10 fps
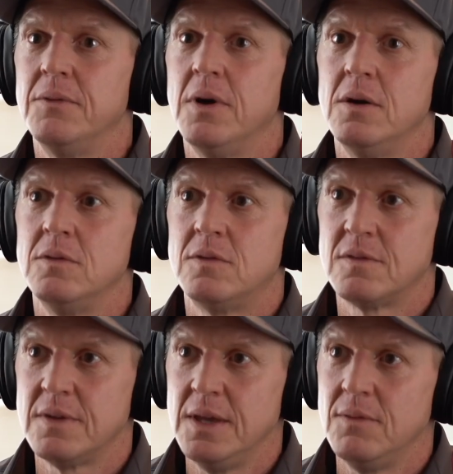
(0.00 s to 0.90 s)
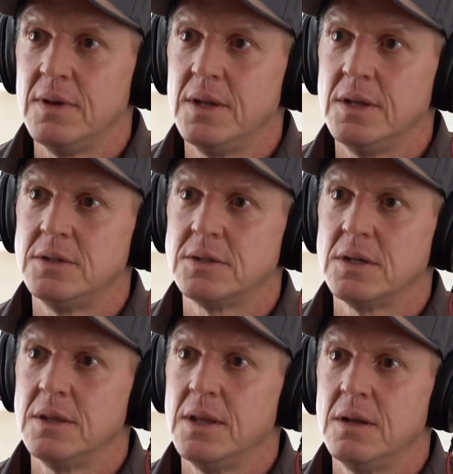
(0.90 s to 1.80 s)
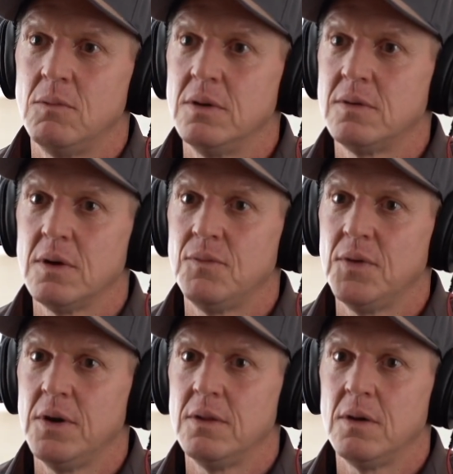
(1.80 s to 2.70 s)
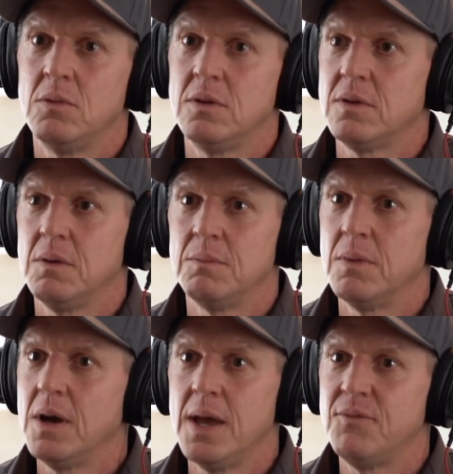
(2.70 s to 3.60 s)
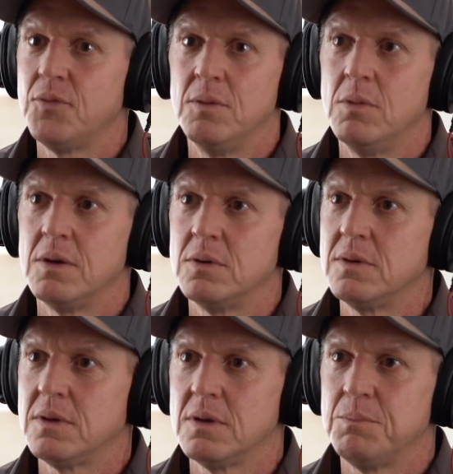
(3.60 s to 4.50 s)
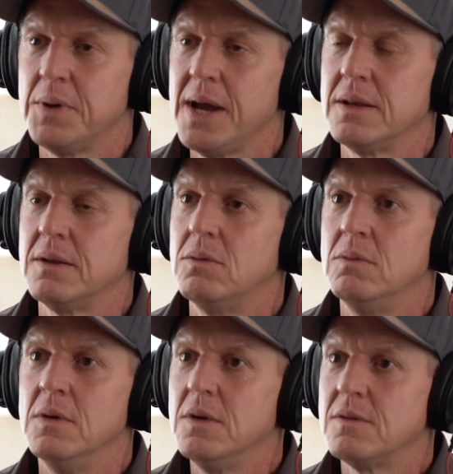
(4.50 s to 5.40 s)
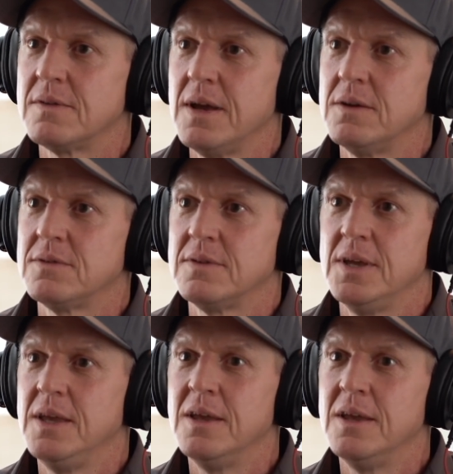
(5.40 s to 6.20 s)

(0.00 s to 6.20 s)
Road, Stevenage, and then I wanted to go further. I wanted to go every one. I wanted to go Bracknell, Southsea.